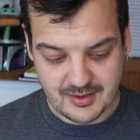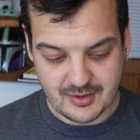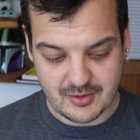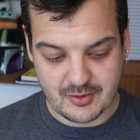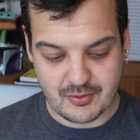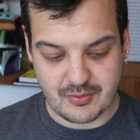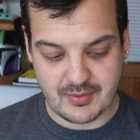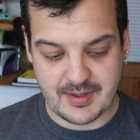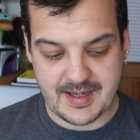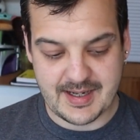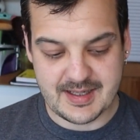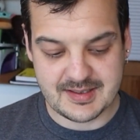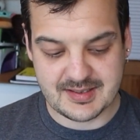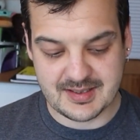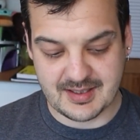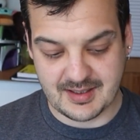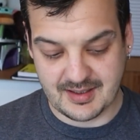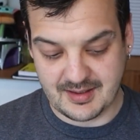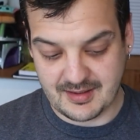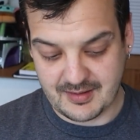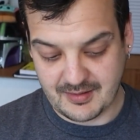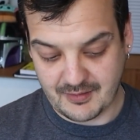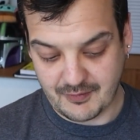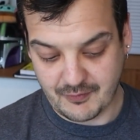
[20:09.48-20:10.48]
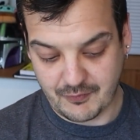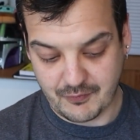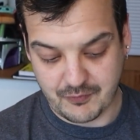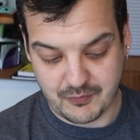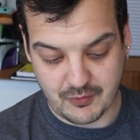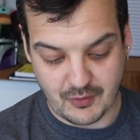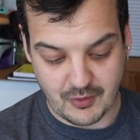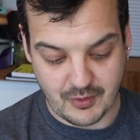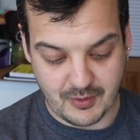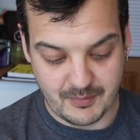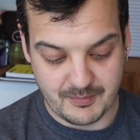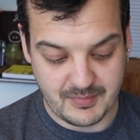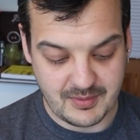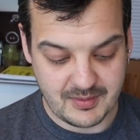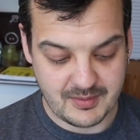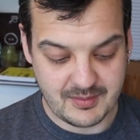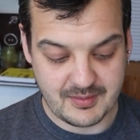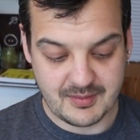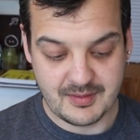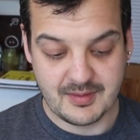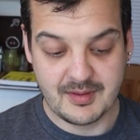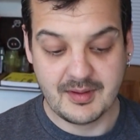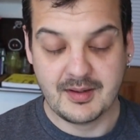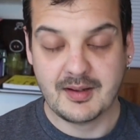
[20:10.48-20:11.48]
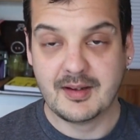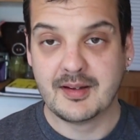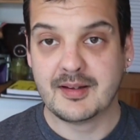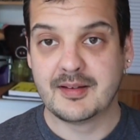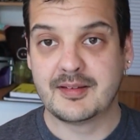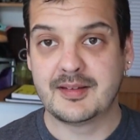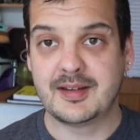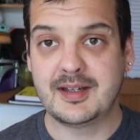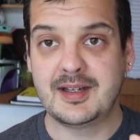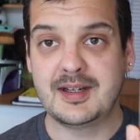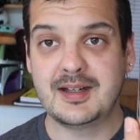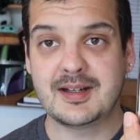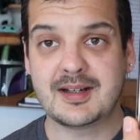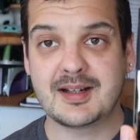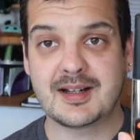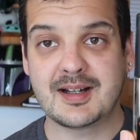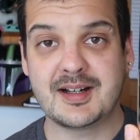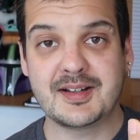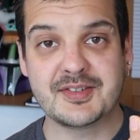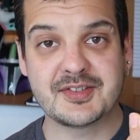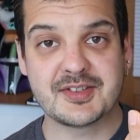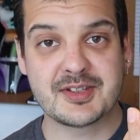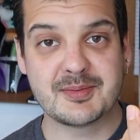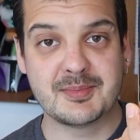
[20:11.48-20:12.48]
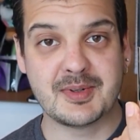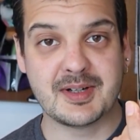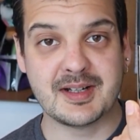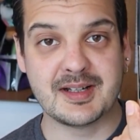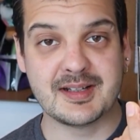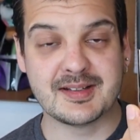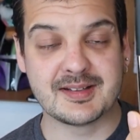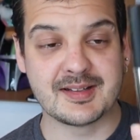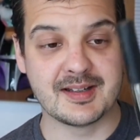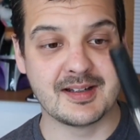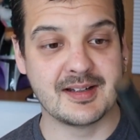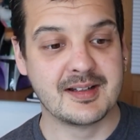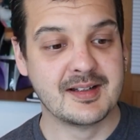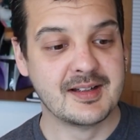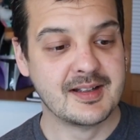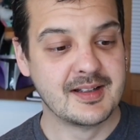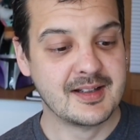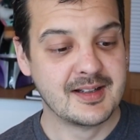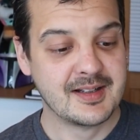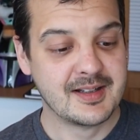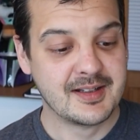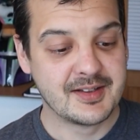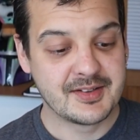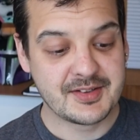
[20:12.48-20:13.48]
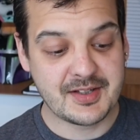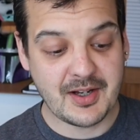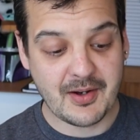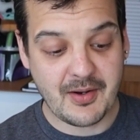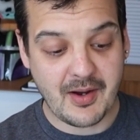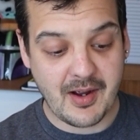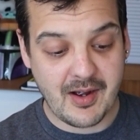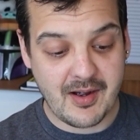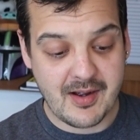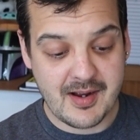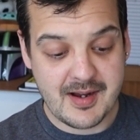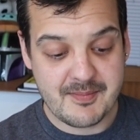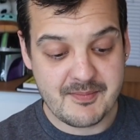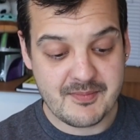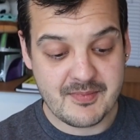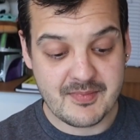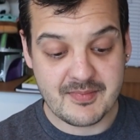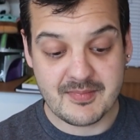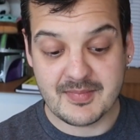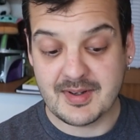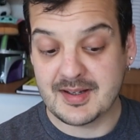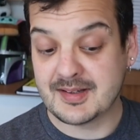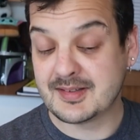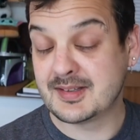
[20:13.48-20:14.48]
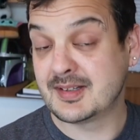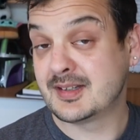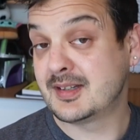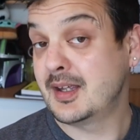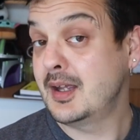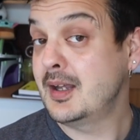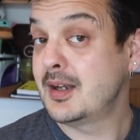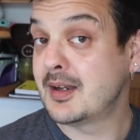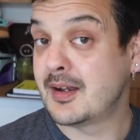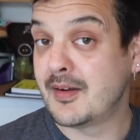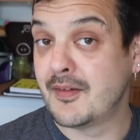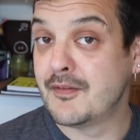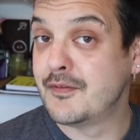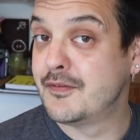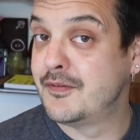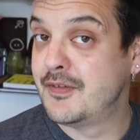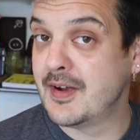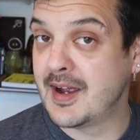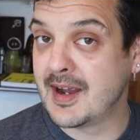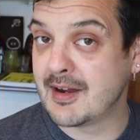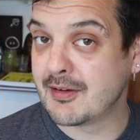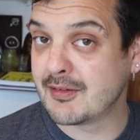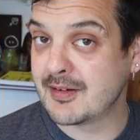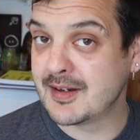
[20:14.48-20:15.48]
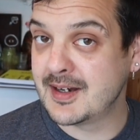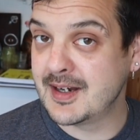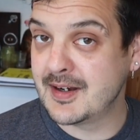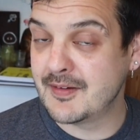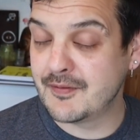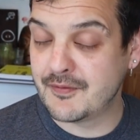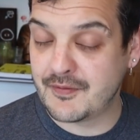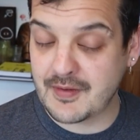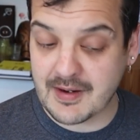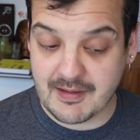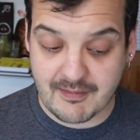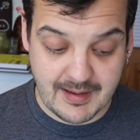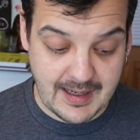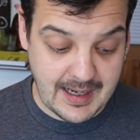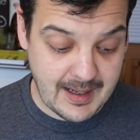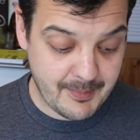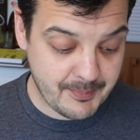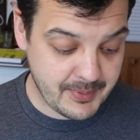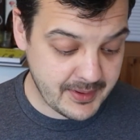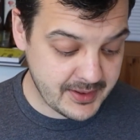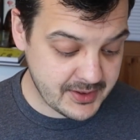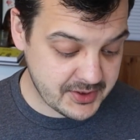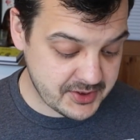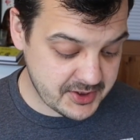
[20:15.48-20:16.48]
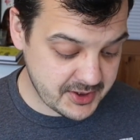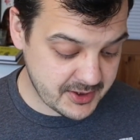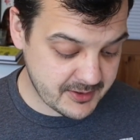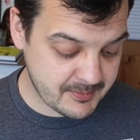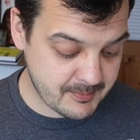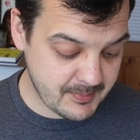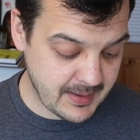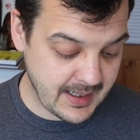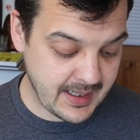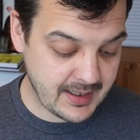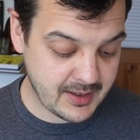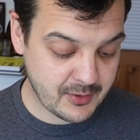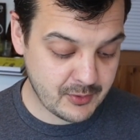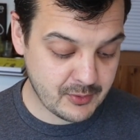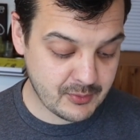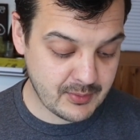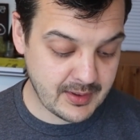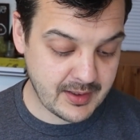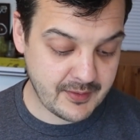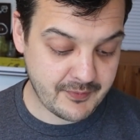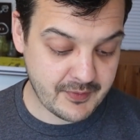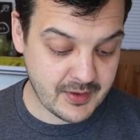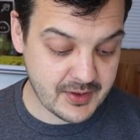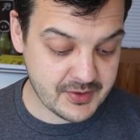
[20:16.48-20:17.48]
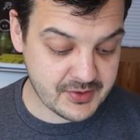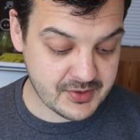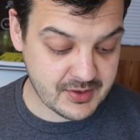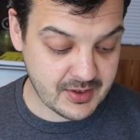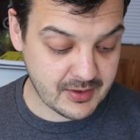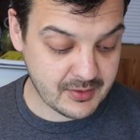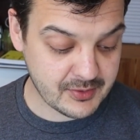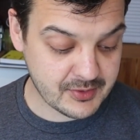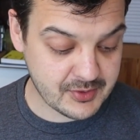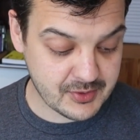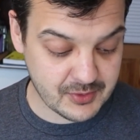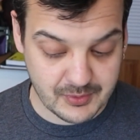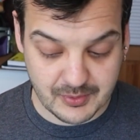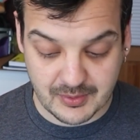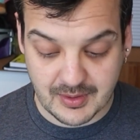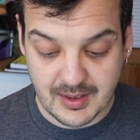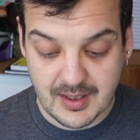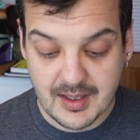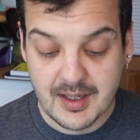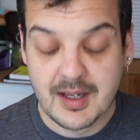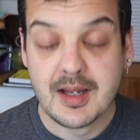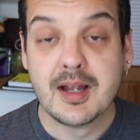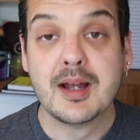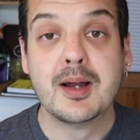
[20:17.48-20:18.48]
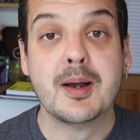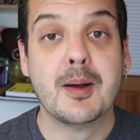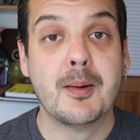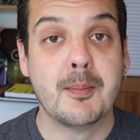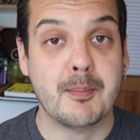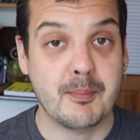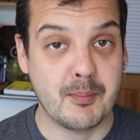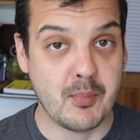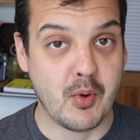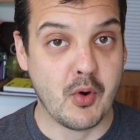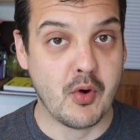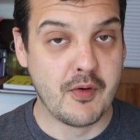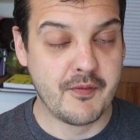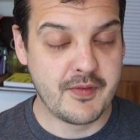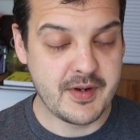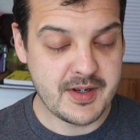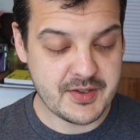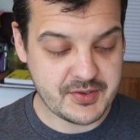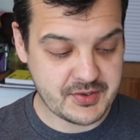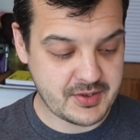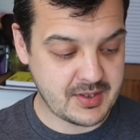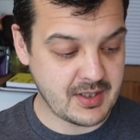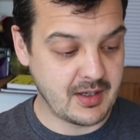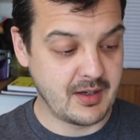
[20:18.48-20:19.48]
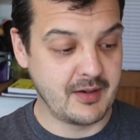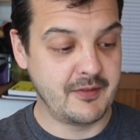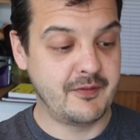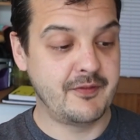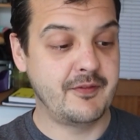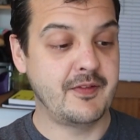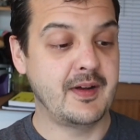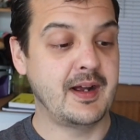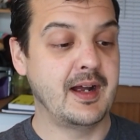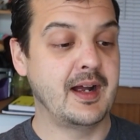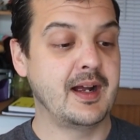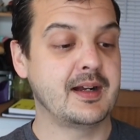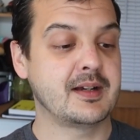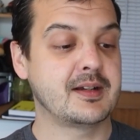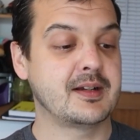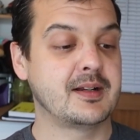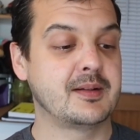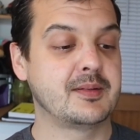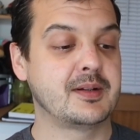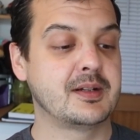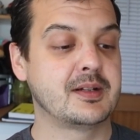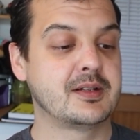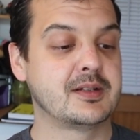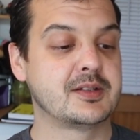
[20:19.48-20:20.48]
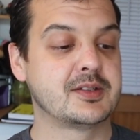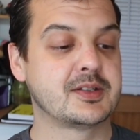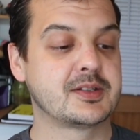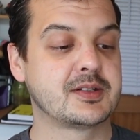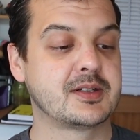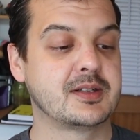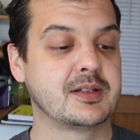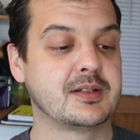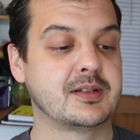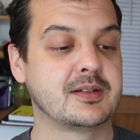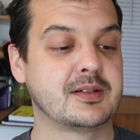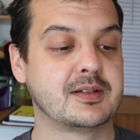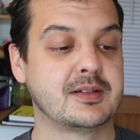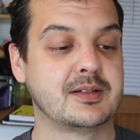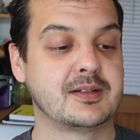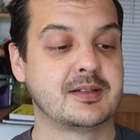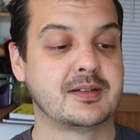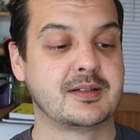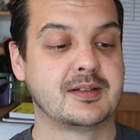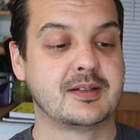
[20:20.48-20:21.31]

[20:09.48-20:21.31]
created from the Customizer. So I'm, as I said, very, very happy. It's just made an already versatile tool more versatile. In fact, I'm just gonna